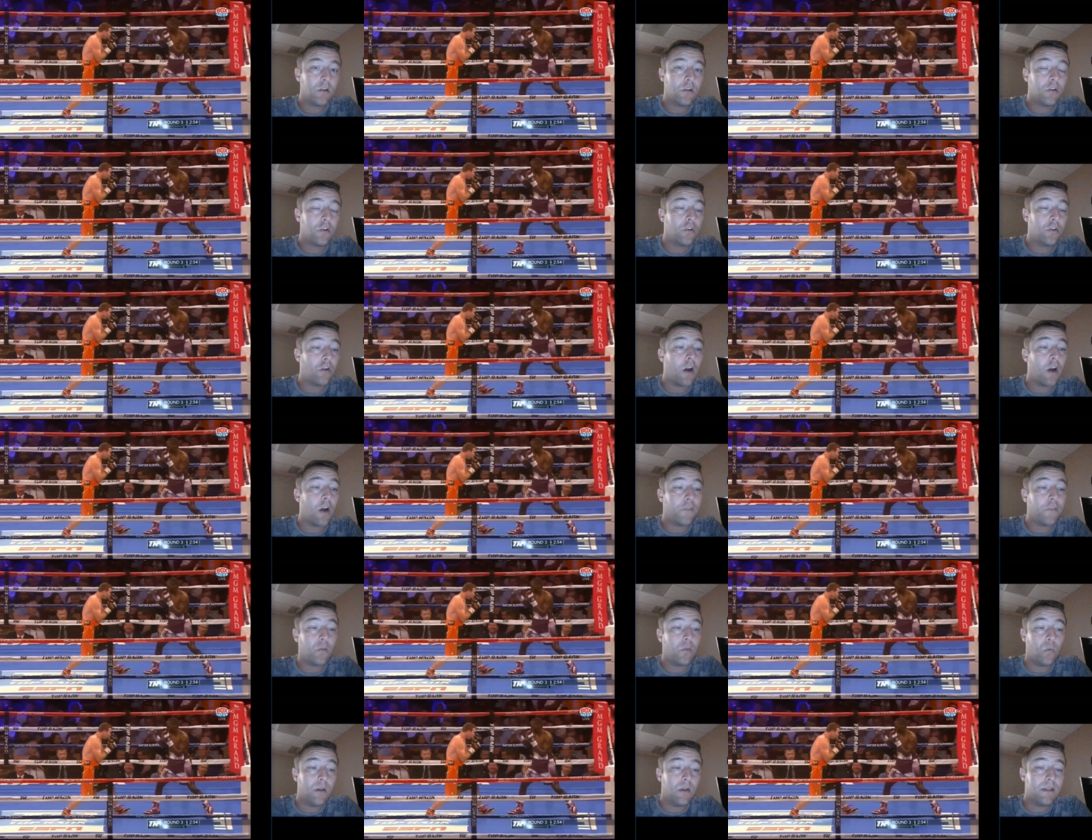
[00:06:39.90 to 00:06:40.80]

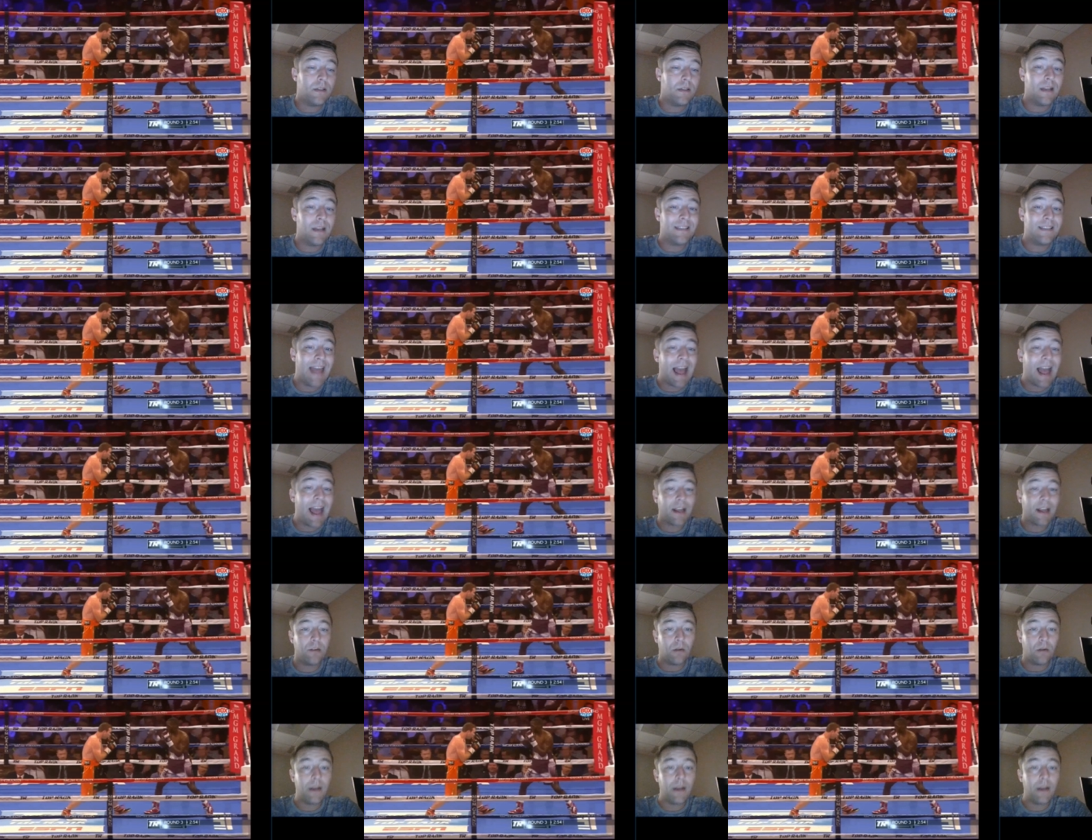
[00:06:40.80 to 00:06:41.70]
Crawford would attack,
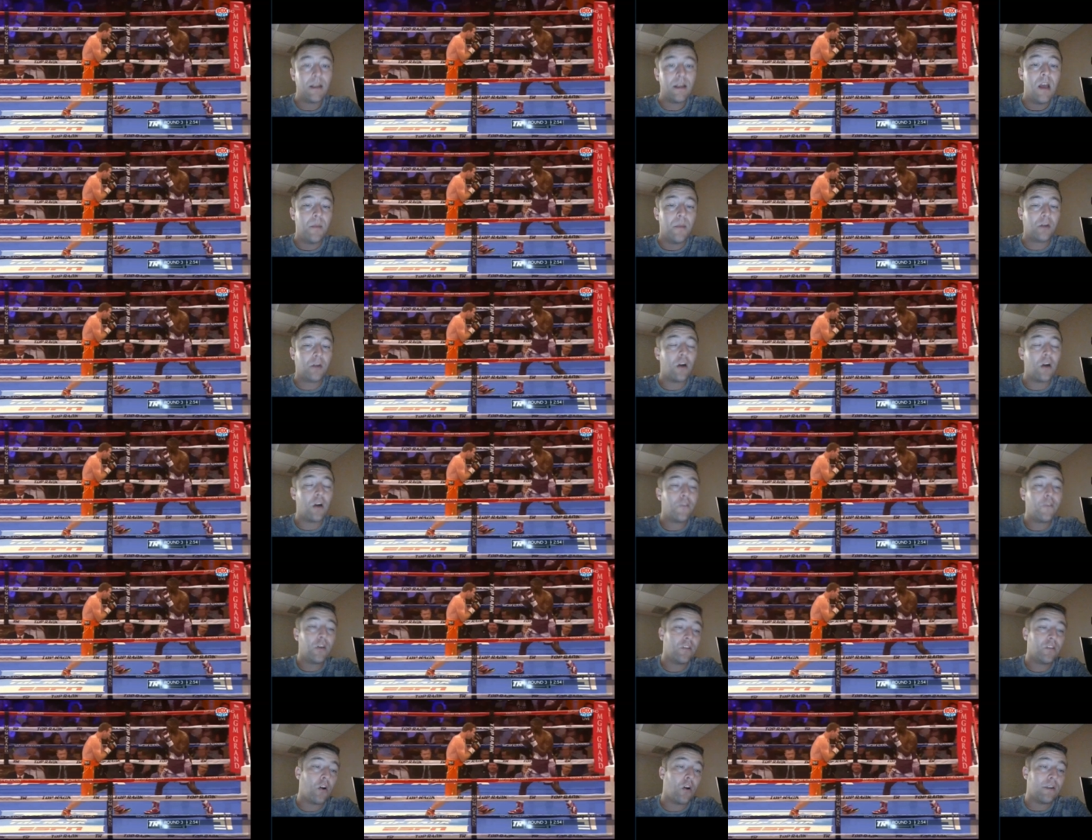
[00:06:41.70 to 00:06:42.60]
right? But Crawford
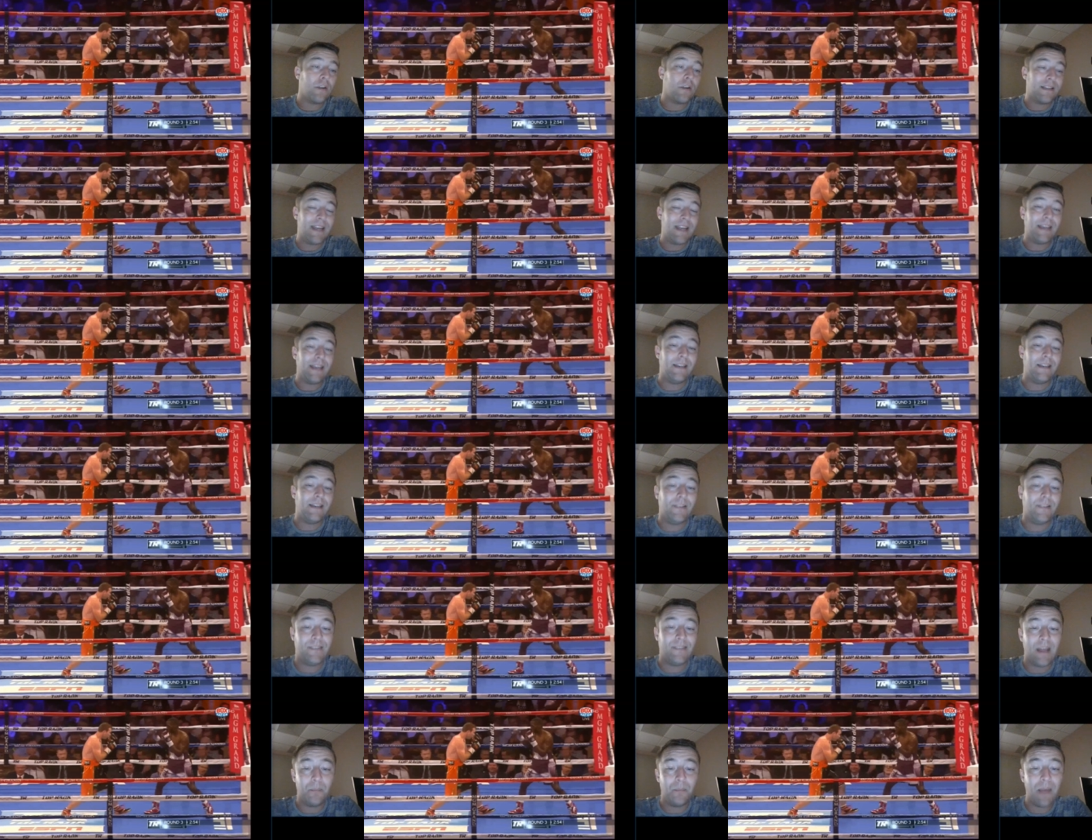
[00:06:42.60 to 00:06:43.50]
has already taken his
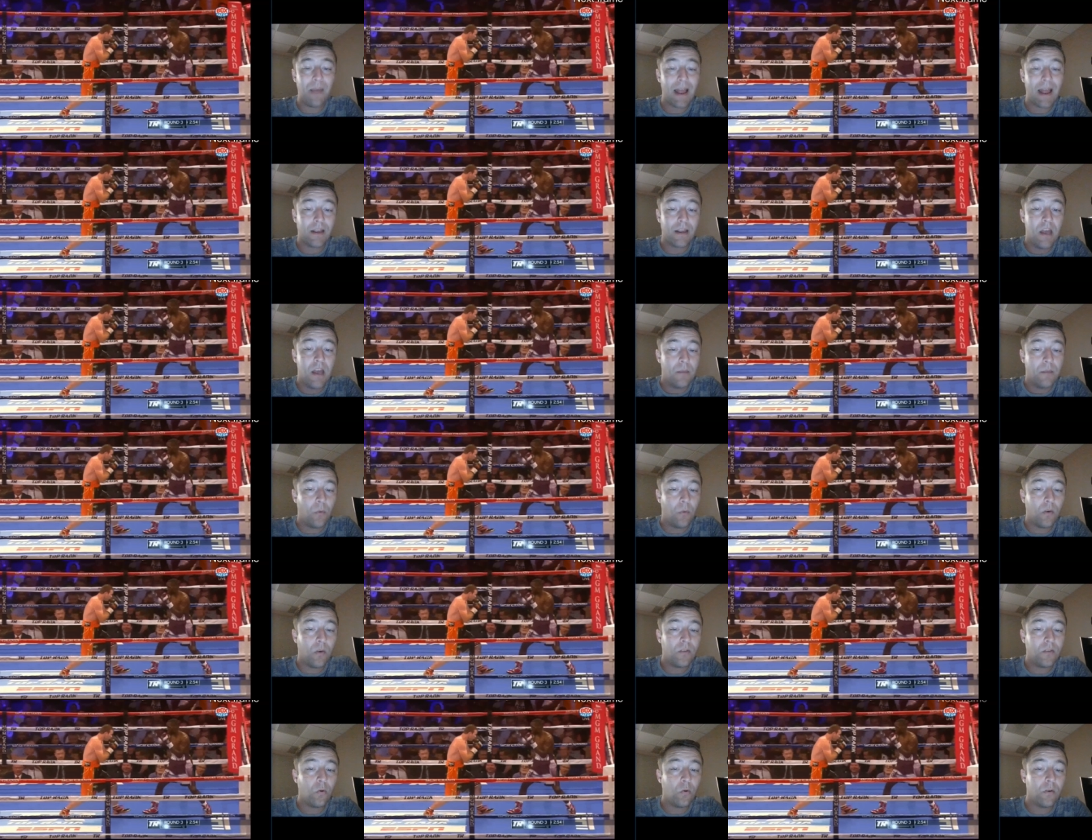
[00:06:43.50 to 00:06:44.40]
step back. But
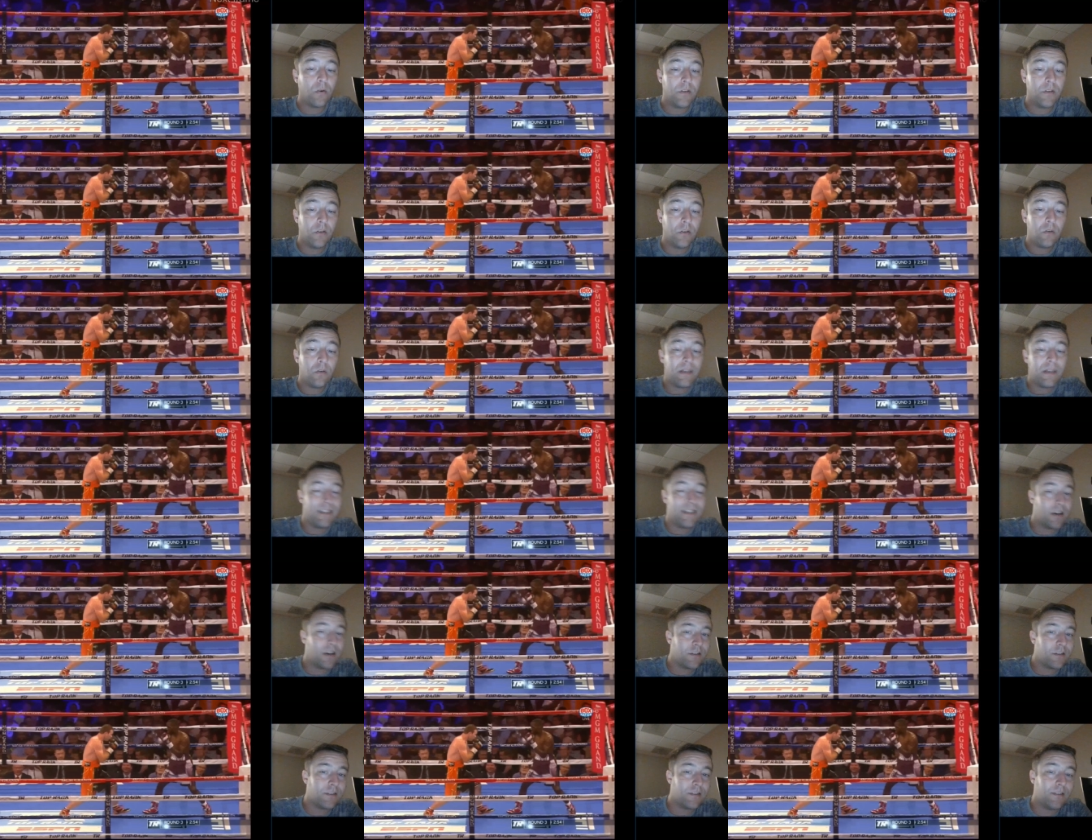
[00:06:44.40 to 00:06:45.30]
what does Horn do? He
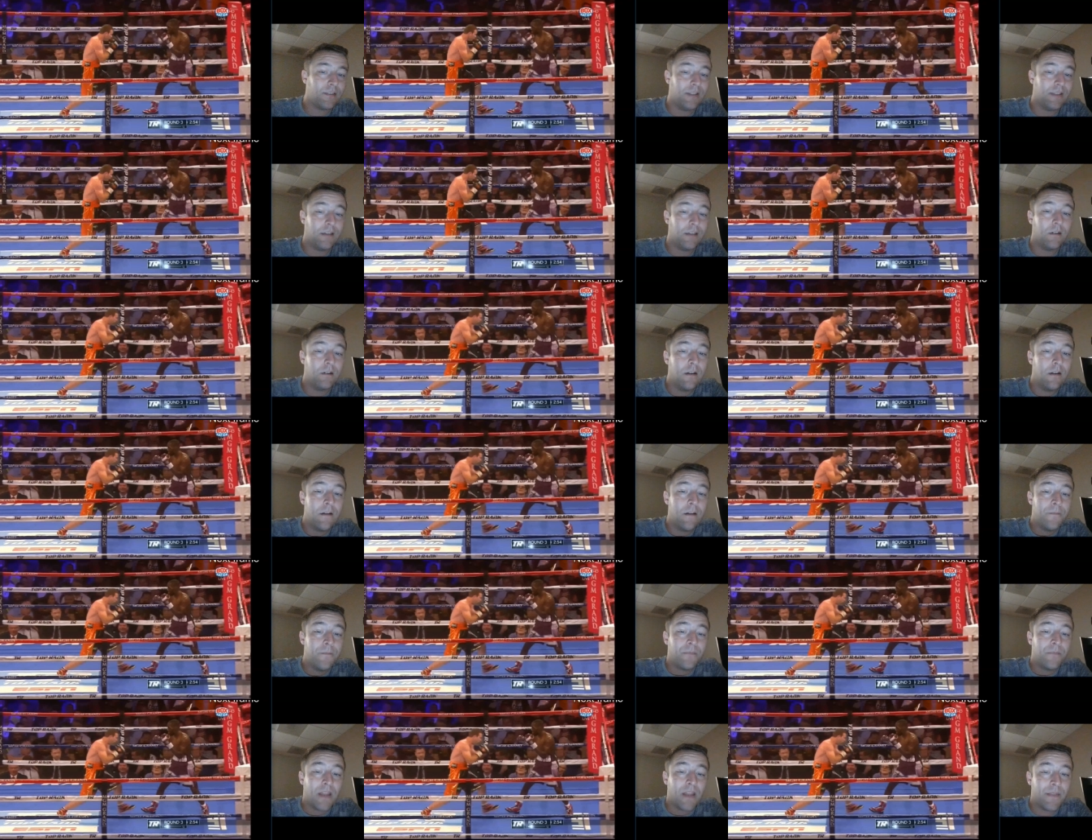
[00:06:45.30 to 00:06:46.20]
touches his heel,
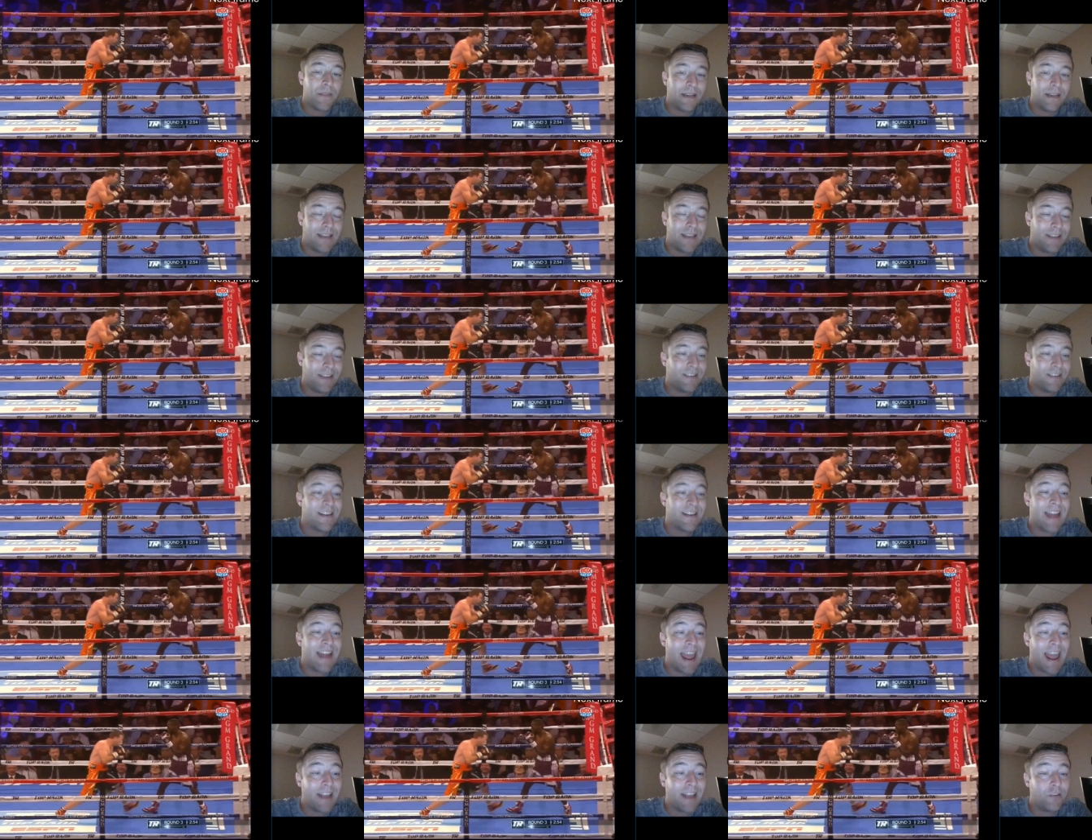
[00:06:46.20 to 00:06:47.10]
and then he takes an
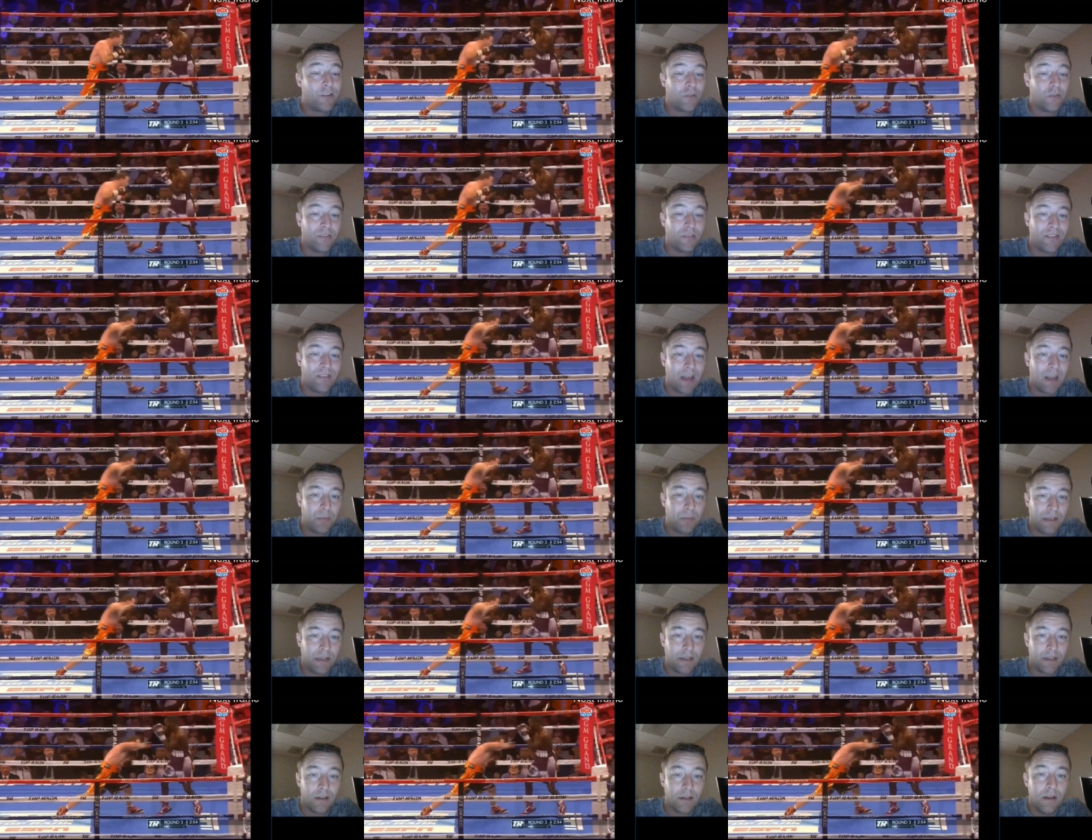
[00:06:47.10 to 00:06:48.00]
extra step
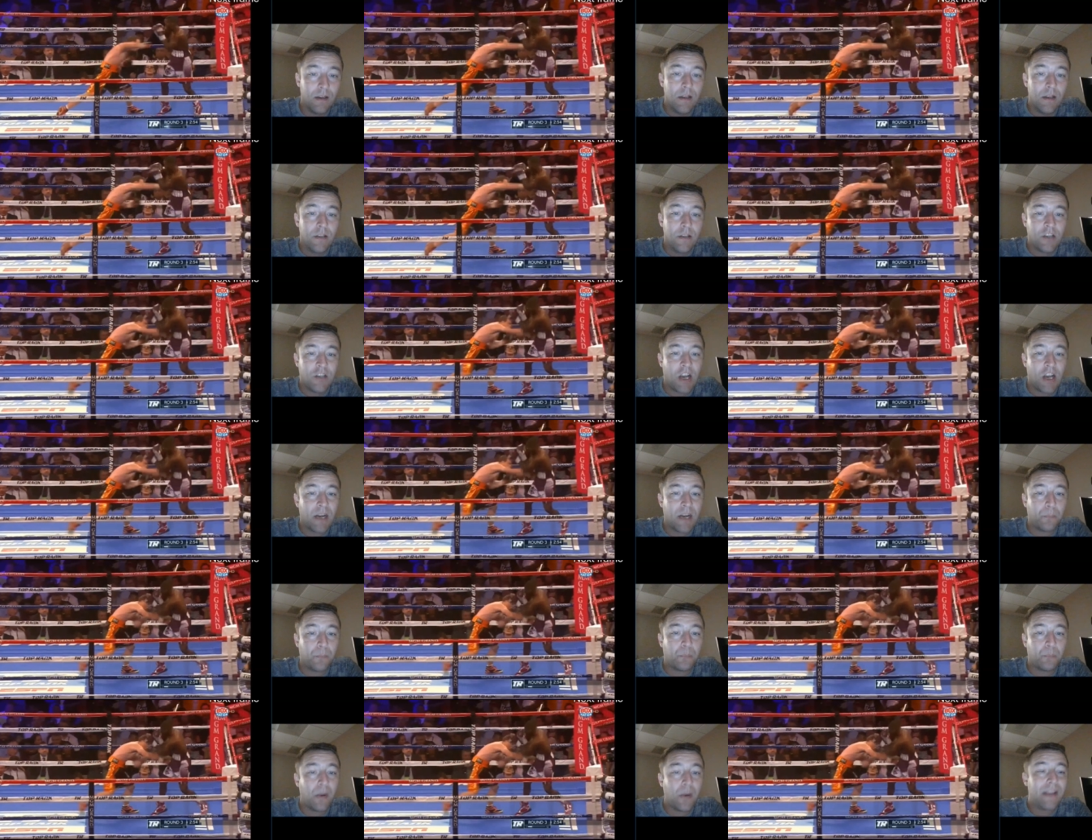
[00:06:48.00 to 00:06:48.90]
here to kind
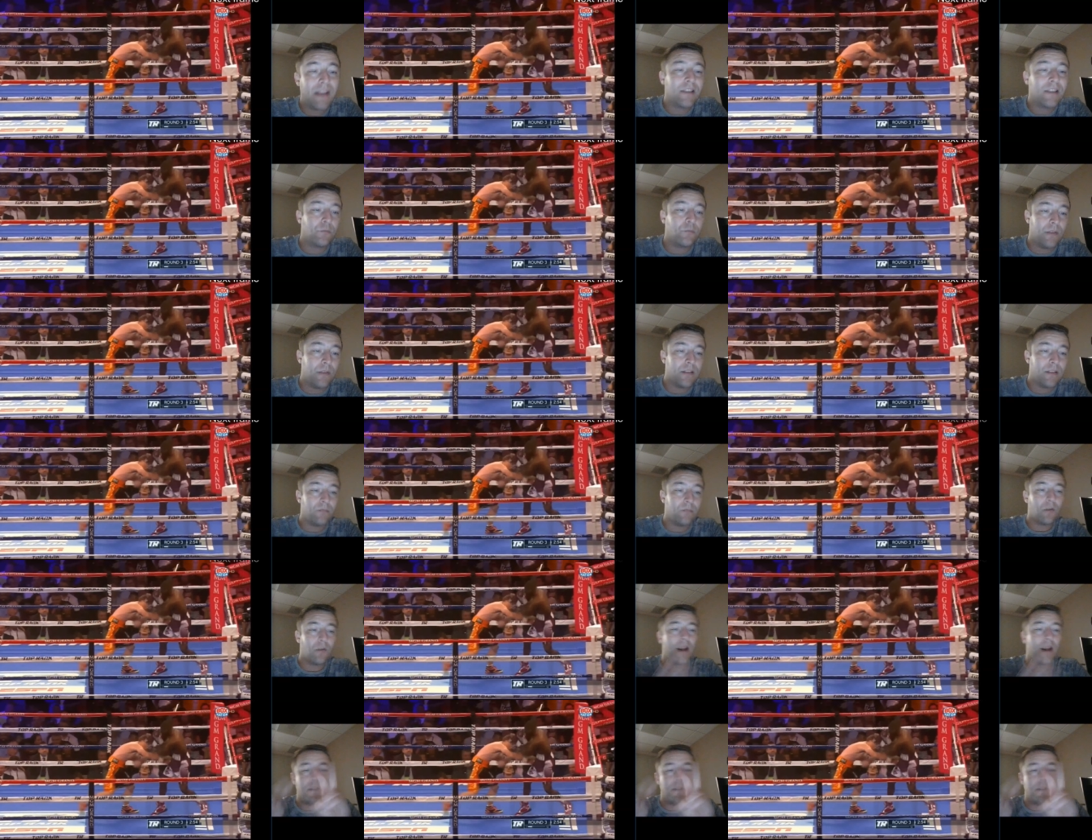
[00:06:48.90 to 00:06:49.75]
of break the rhythm, right?